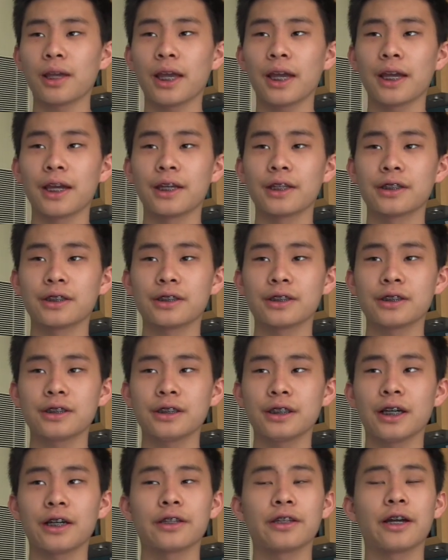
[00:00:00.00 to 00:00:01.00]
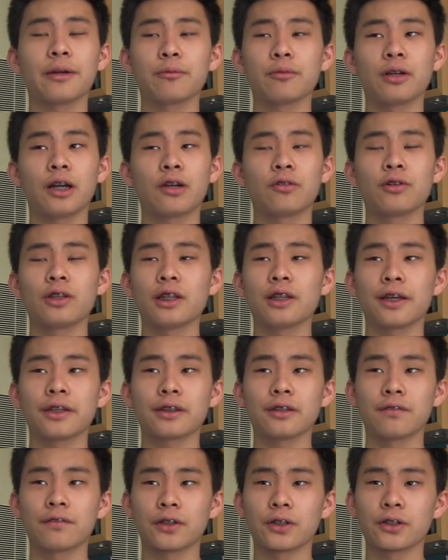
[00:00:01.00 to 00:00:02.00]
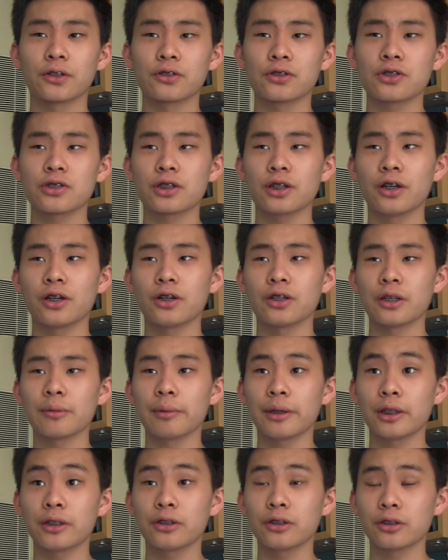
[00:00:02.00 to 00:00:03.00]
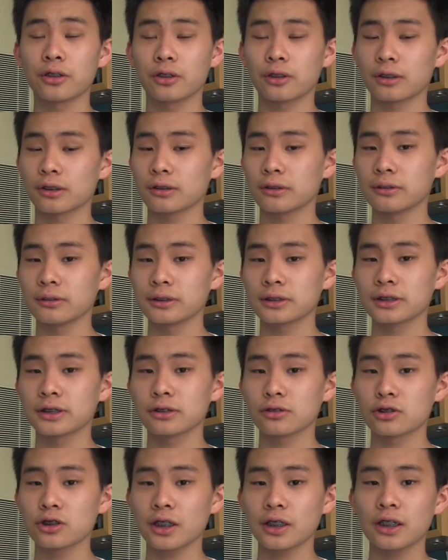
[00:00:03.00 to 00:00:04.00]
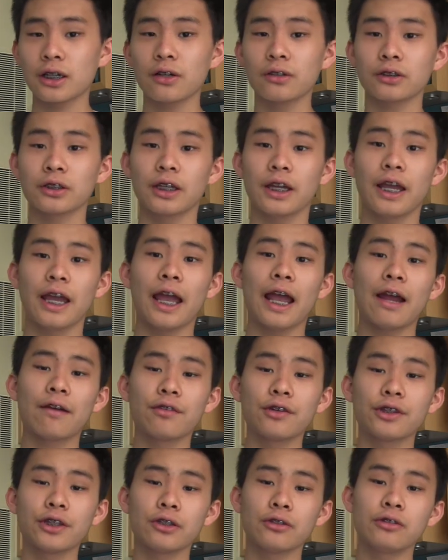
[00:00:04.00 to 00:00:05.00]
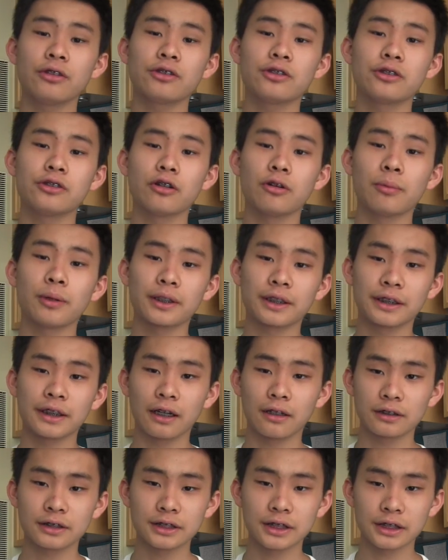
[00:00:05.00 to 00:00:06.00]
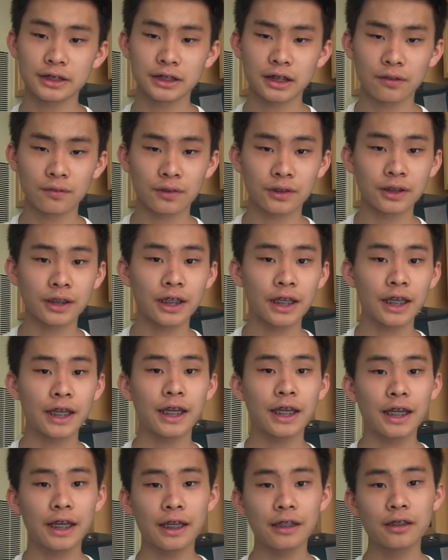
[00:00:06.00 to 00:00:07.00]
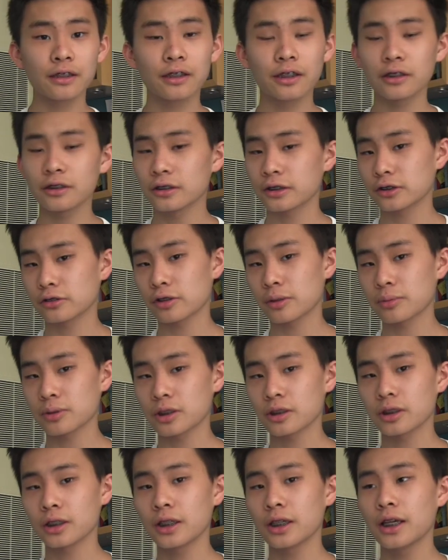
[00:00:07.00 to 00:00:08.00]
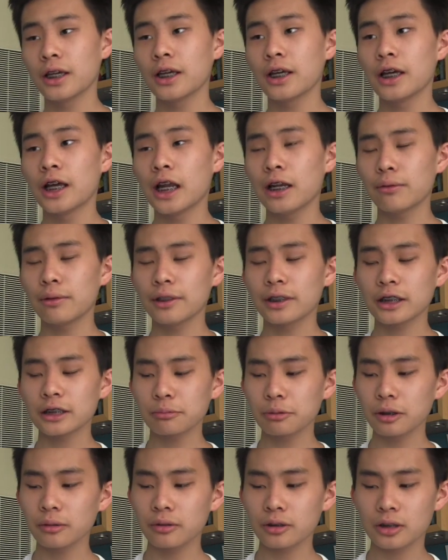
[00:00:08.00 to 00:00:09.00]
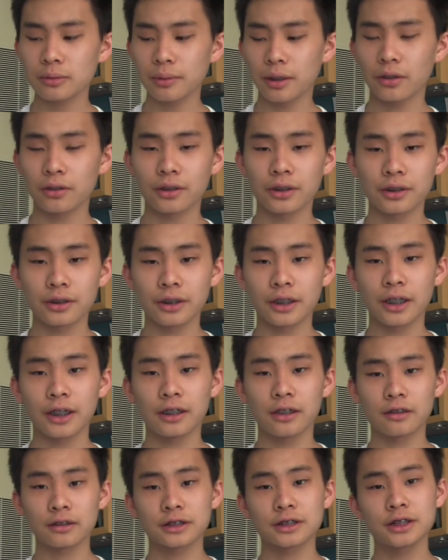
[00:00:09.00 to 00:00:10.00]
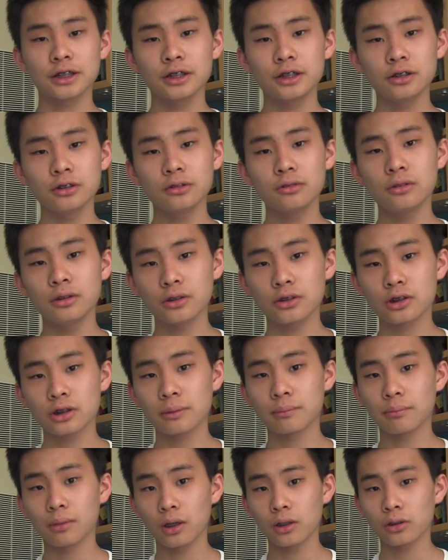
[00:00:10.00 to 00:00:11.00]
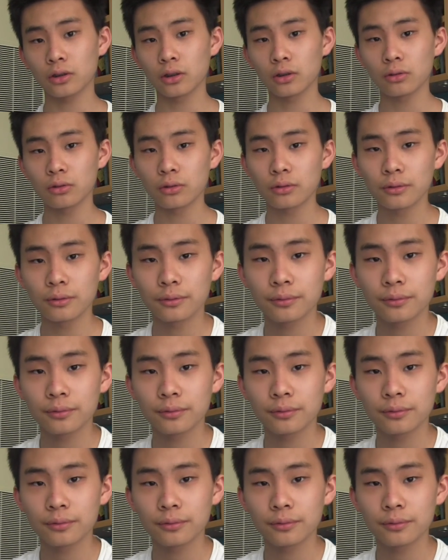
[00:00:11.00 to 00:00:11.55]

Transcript: And yeah, I really like the Verge. They make good articles, so check out everything you need to know about the Galaxy S7 in the link in the description. Anyway, that's pretty much about it, and I'll see you tomorrow.